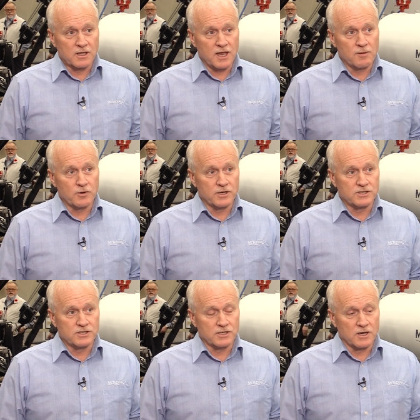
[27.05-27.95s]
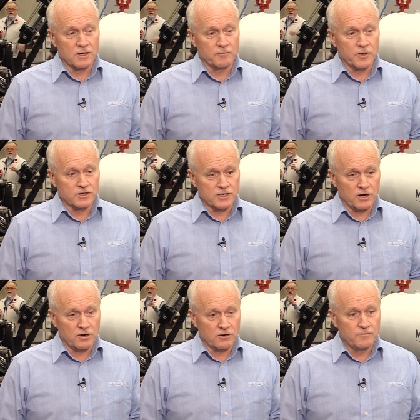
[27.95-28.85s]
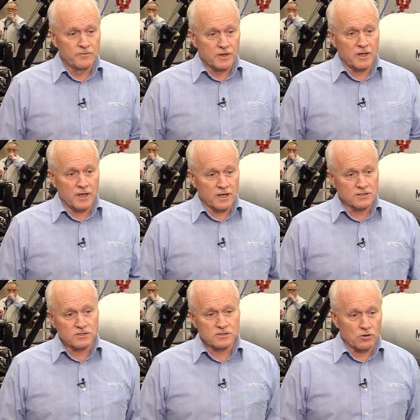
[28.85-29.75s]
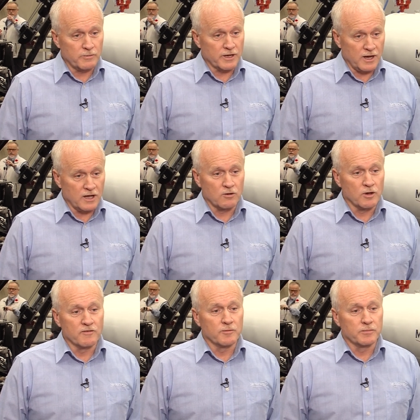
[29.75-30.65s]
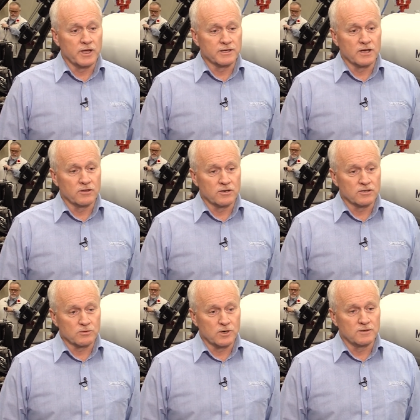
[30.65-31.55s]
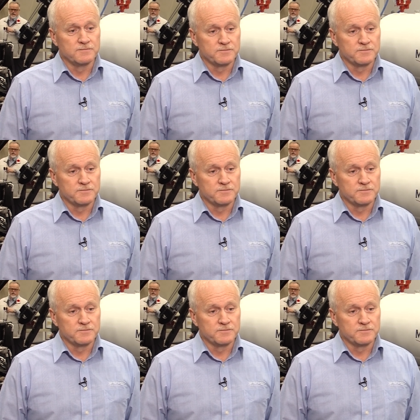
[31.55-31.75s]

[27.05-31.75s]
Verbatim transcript: Cambridge, uh, Ontario, and Storm Lake, Iowa. We have a plant down there as well.